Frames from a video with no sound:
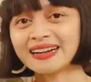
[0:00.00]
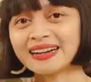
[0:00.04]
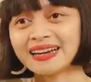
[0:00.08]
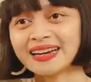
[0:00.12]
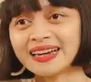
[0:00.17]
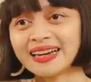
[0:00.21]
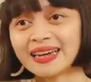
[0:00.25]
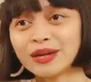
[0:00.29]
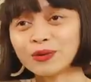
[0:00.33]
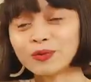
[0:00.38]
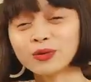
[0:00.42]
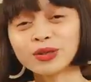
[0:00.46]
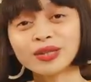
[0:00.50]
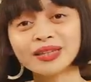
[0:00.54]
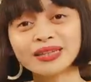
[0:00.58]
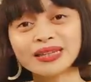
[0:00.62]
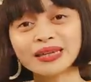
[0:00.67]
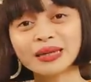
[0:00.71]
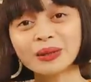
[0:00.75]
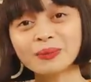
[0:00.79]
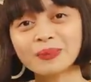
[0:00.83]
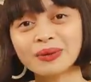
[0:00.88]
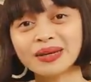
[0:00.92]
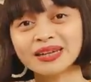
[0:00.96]
I will
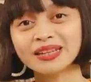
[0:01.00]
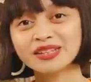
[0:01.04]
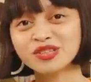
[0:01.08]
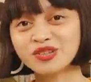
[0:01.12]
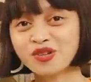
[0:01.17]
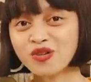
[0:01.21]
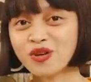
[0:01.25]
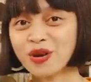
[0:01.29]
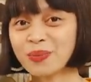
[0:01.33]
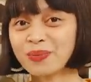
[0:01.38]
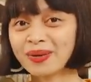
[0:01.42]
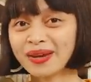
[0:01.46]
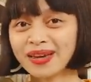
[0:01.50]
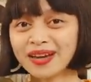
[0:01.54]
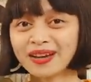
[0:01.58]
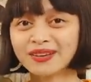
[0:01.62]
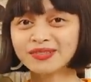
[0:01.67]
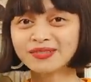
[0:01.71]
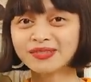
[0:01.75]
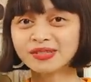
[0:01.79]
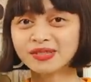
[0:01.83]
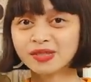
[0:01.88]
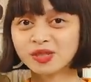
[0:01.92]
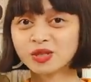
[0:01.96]
link my Instagram
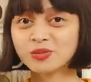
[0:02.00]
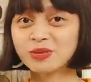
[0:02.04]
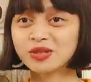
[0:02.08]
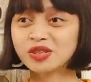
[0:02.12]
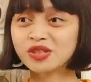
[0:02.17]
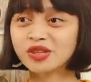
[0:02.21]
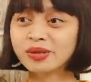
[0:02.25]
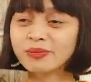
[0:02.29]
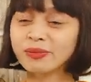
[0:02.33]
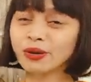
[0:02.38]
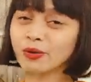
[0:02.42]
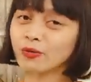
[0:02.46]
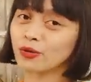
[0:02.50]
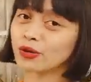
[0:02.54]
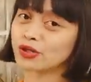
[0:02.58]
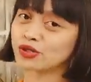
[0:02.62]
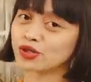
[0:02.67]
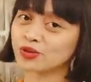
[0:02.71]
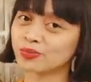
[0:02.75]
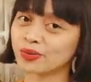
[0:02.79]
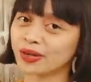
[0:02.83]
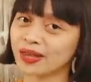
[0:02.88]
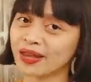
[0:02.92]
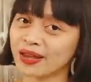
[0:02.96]
accounts, especially my
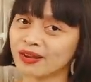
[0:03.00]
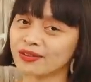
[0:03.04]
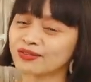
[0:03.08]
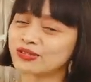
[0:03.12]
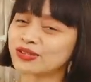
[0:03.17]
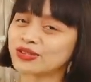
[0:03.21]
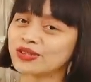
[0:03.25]
wardrobe account,